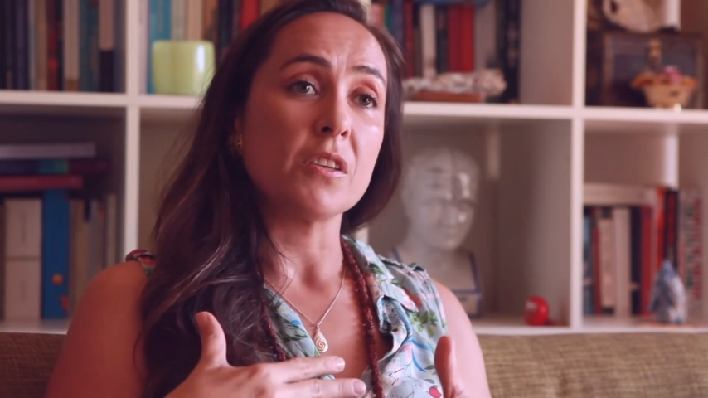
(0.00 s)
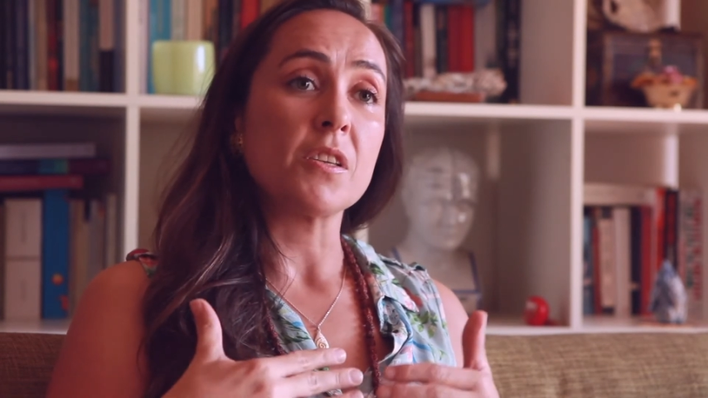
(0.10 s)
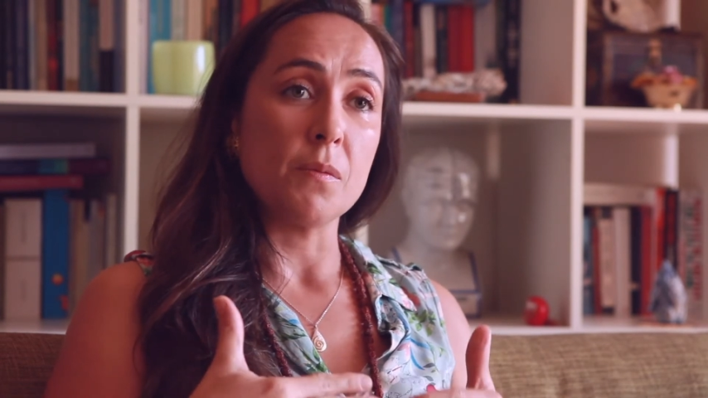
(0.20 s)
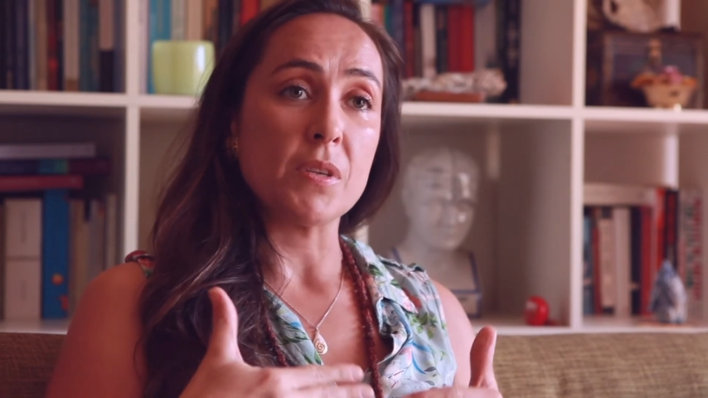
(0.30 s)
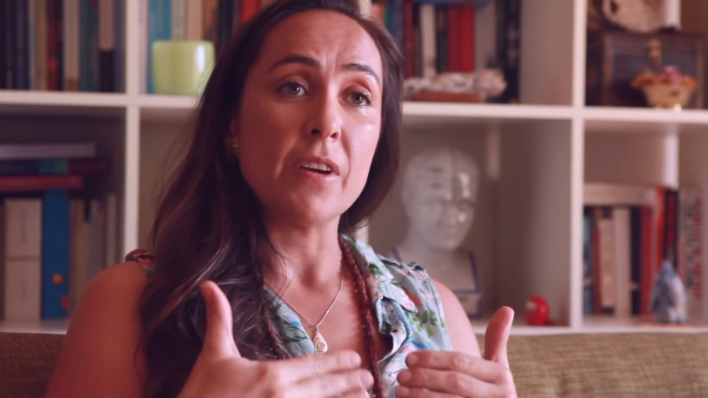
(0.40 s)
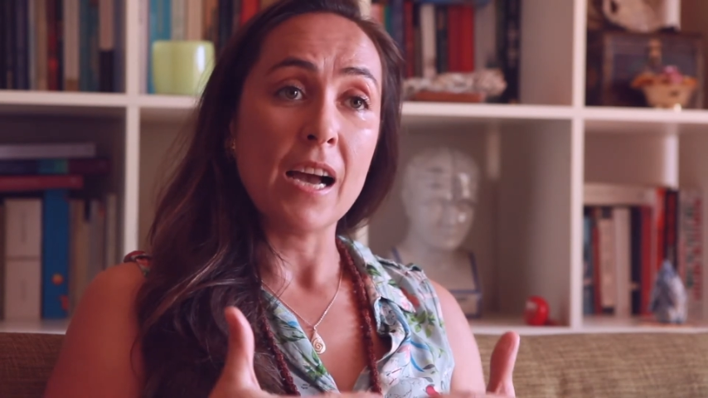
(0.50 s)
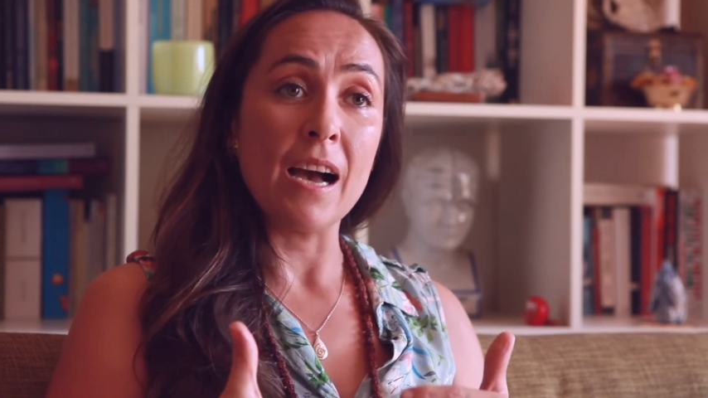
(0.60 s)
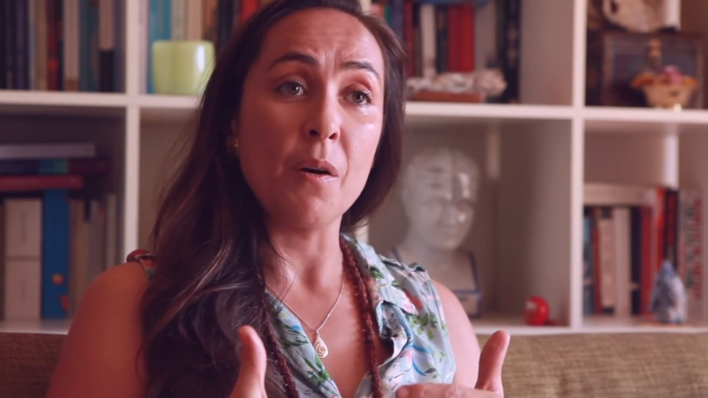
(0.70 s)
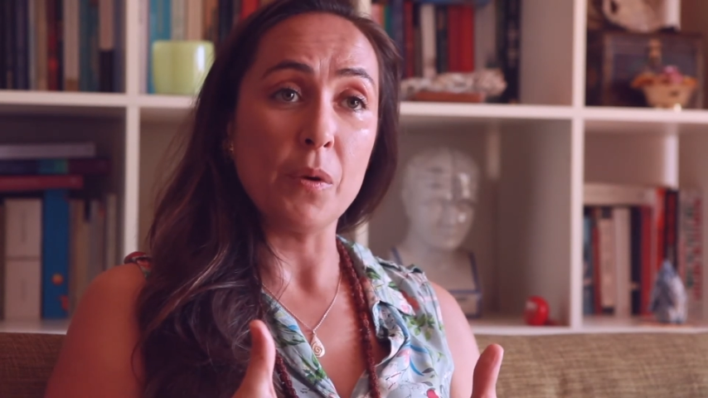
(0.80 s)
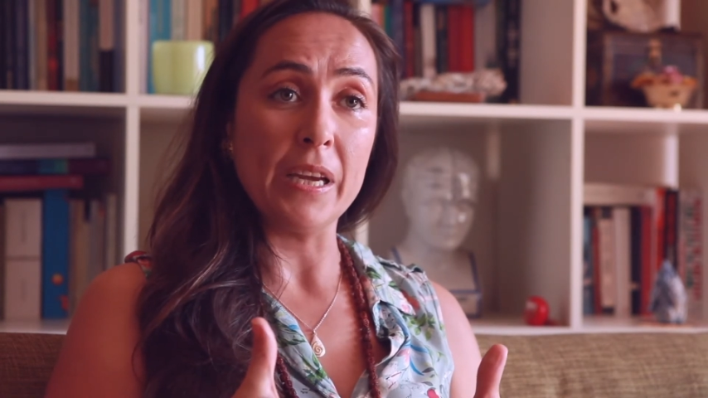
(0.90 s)
in terms of
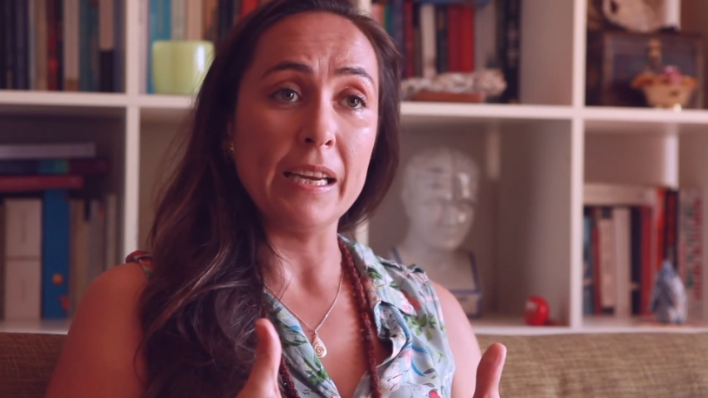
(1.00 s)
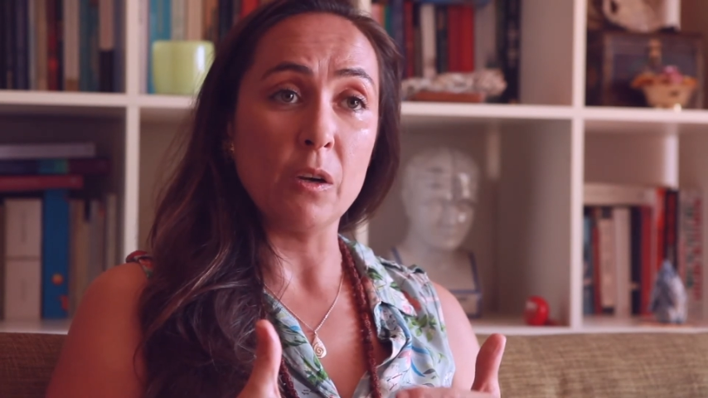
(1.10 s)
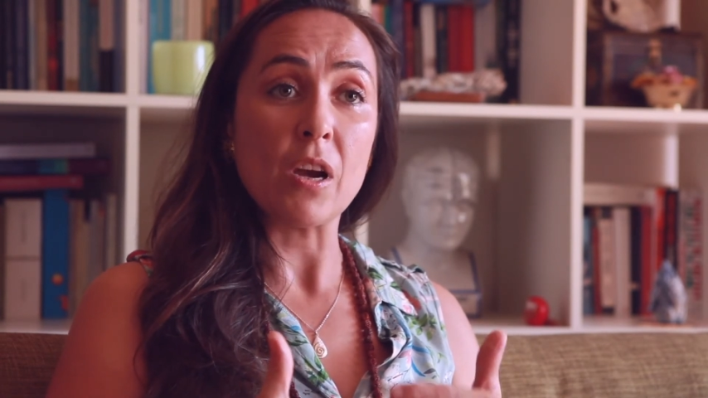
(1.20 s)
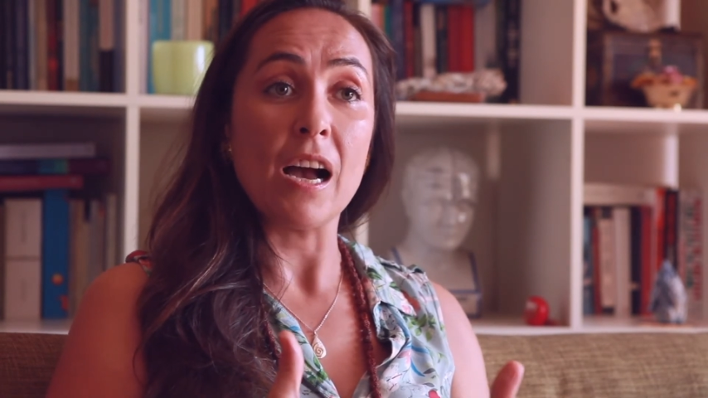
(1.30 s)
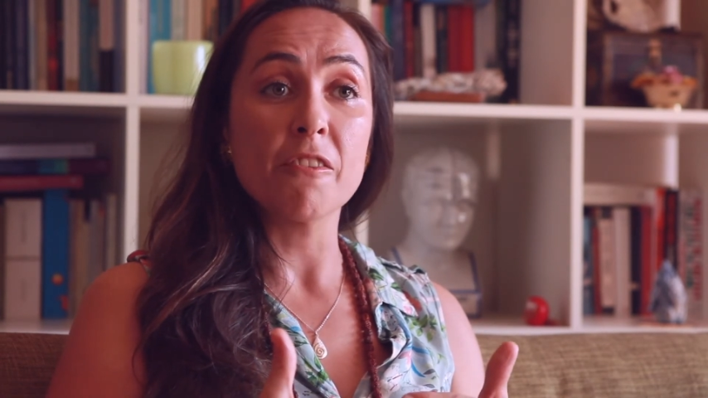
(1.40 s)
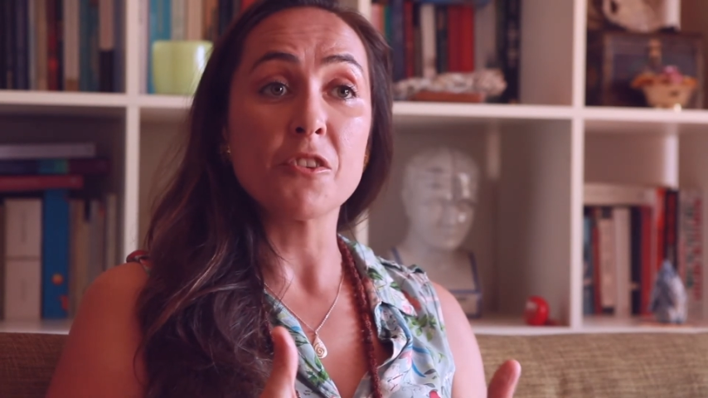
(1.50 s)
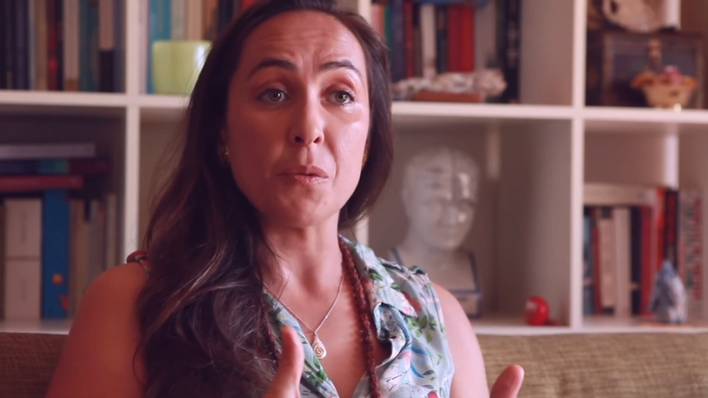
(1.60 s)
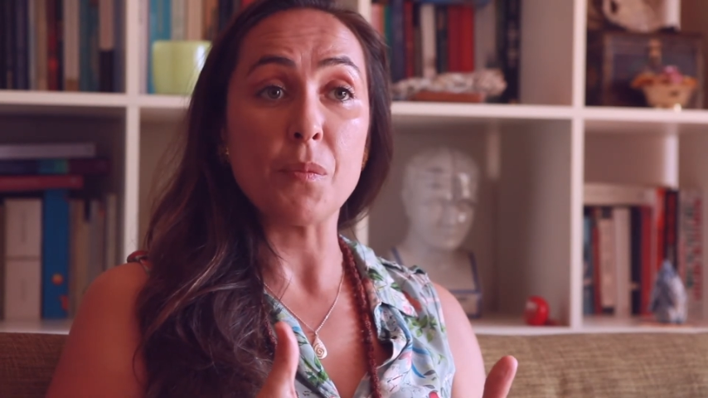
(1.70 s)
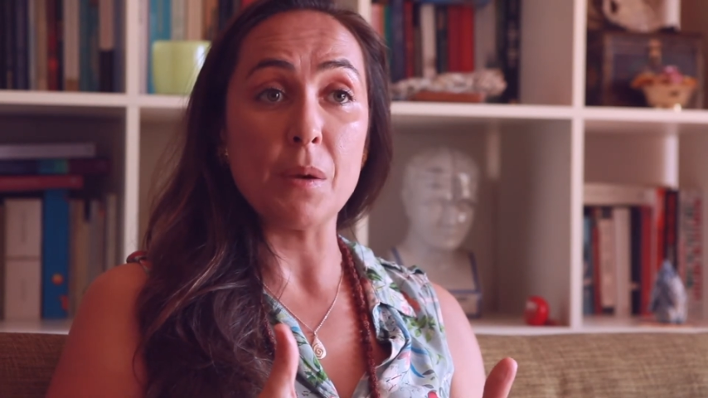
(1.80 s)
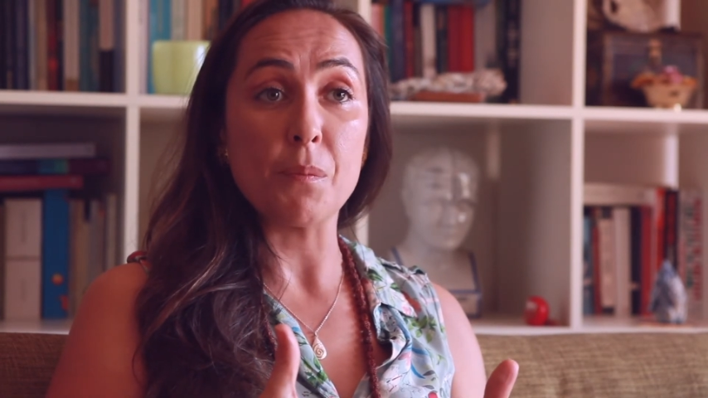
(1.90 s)
how we look after
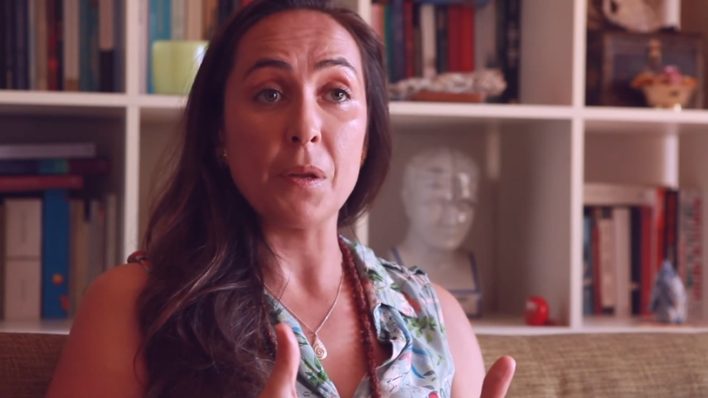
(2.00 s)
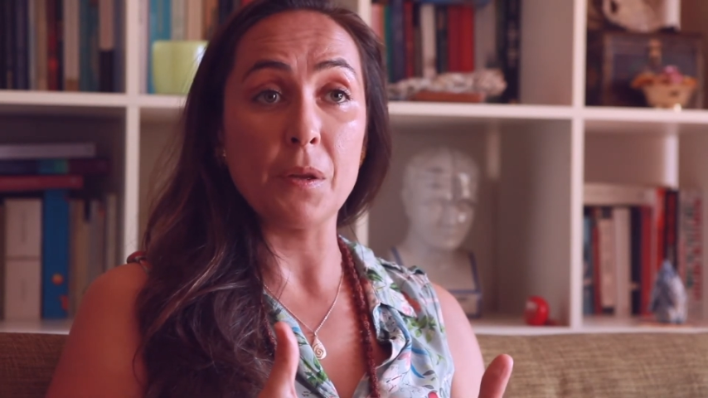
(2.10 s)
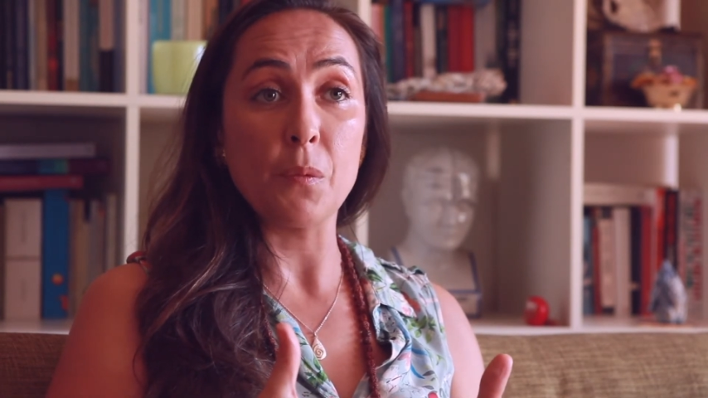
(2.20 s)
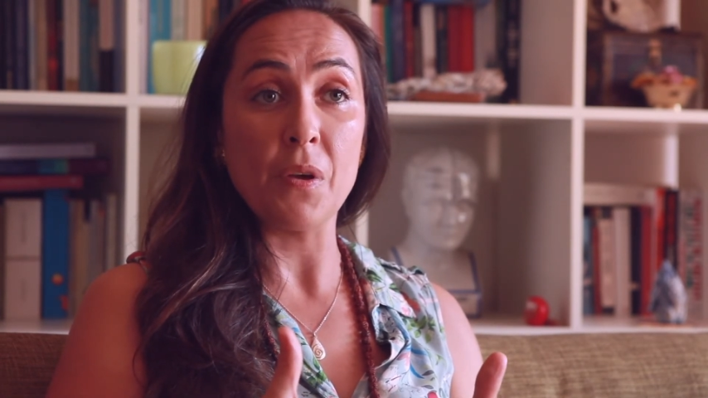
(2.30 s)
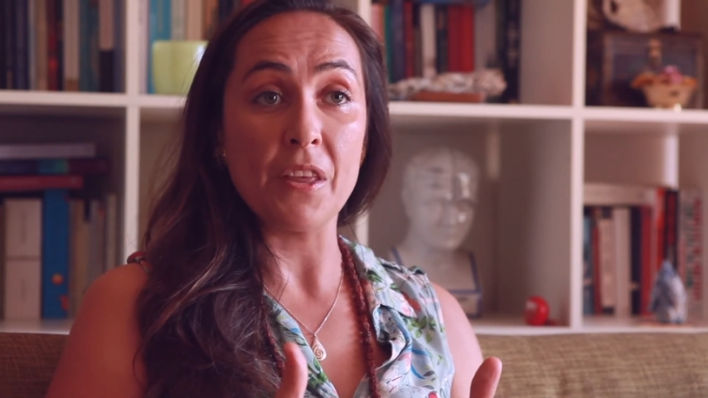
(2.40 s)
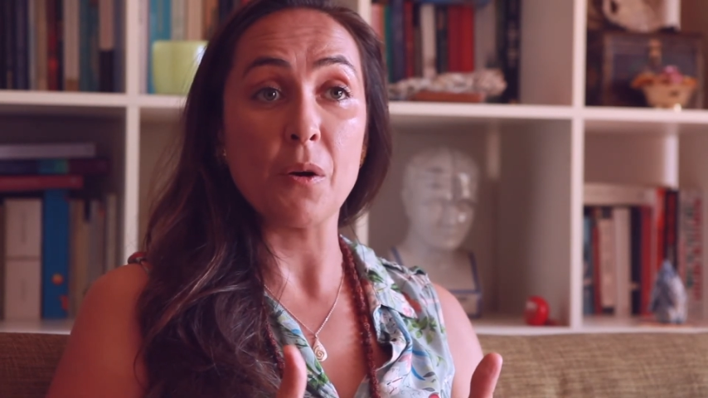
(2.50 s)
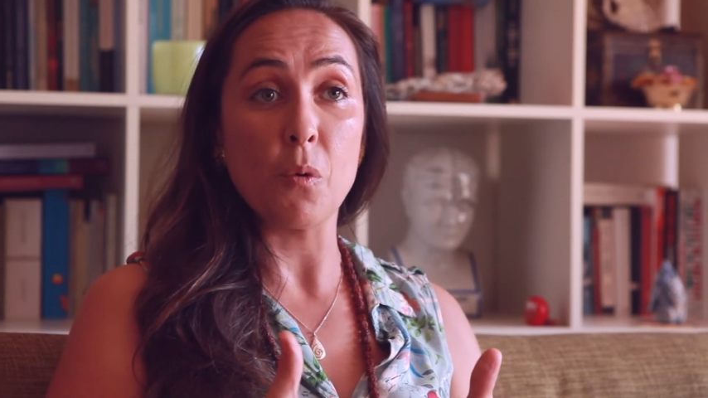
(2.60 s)
people when they're